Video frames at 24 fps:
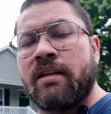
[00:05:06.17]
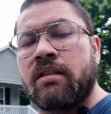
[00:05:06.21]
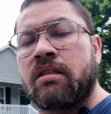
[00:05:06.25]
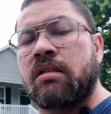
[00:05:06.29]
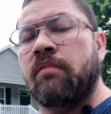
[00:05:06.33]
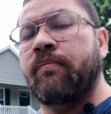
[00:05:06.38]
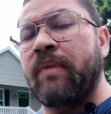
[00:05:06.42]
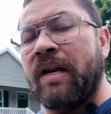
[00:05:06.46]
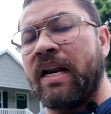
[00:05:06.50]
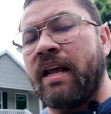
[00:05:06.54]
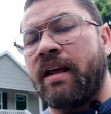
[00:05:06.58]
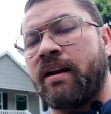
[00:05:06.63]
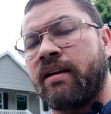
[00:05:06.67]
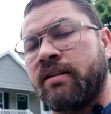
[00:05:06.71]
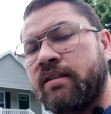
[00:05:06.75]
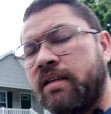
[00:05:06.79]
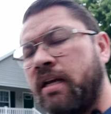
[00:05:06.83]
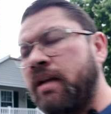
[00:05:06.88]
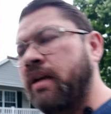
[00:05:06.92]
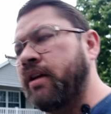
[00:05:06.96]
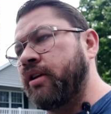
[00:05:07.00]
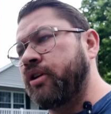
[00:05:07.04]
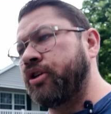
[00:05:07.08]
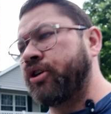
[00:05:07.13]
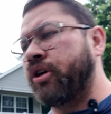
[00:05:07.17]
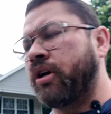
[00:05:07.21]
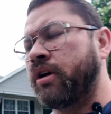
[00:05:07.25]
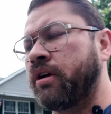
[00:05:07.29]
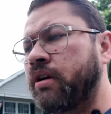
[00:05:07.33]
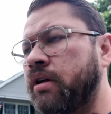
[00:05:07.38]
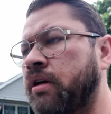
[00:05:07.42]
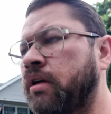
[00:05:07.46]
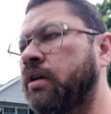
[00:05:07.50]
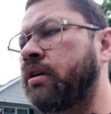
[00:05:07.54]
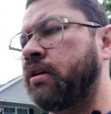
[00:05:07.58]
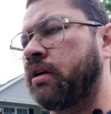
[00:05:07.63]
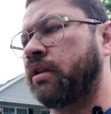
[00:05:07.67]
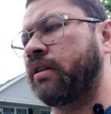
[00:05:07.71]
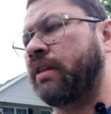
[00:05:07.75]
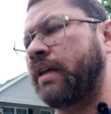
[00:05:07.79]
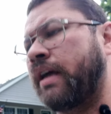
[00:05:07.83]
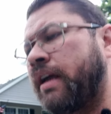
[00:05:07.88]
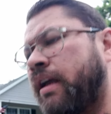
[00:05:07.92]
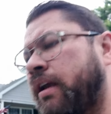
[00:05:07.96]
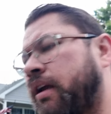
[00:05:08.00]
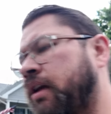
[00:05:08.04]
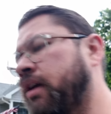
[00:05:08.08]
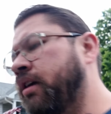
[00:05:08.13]
as the bananas age,
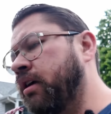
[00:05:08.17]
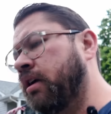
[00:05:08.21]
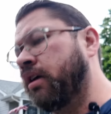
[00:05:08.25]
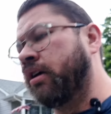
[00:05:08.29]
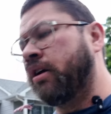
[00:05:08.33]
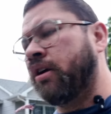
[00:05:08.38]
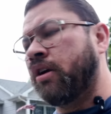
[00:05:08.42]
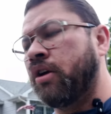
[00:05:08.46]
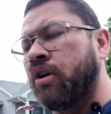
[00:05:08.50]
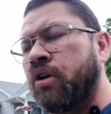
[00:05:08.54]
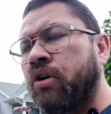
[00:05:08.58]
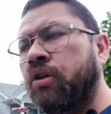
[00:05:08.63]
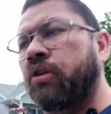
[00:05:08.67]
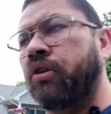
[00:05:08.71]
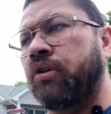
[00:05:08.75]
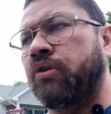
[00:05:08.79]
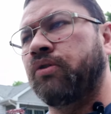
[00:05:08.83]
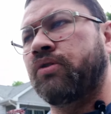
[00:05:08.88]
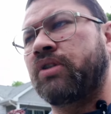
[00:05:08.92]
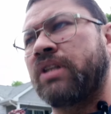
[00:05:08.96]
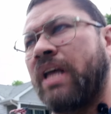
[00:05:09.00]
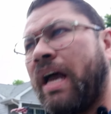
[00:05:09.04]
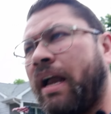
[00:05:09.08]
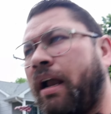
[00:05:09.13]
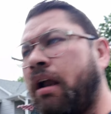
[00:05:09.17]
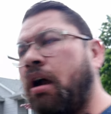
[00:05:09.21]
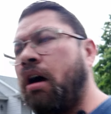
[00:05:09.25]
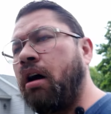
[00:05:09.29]
they lose that